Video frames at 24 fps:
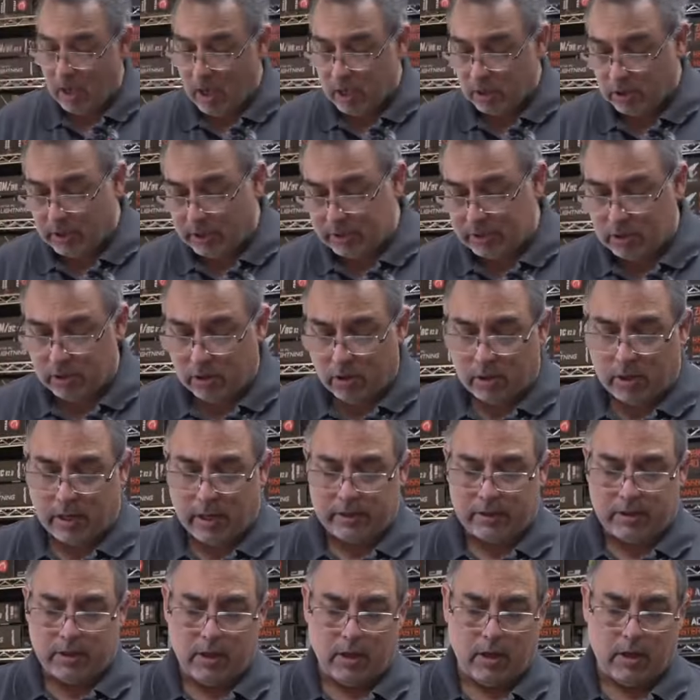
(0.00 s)
So let's look
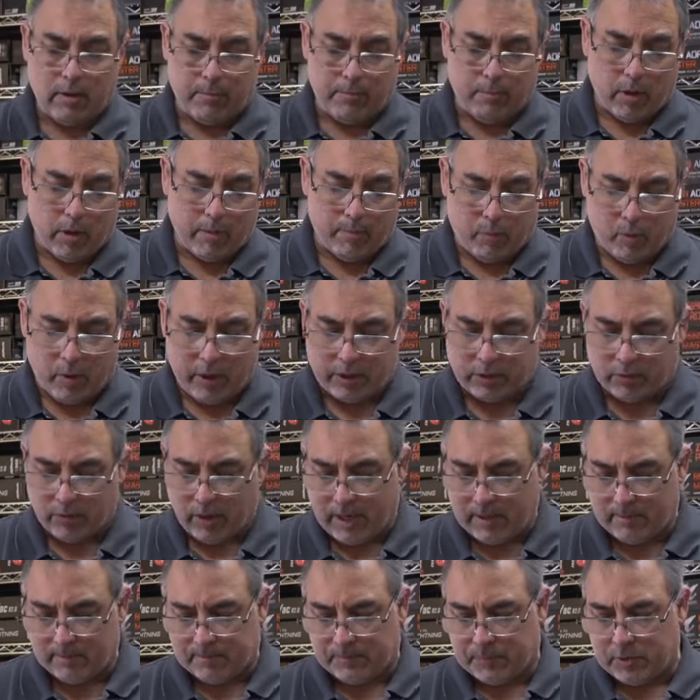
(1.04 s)
at the bullet points,
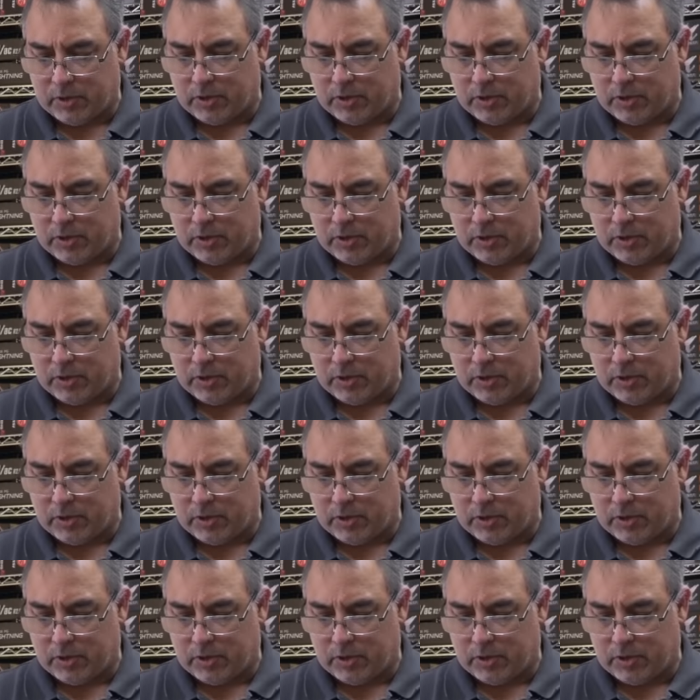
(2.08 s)
right?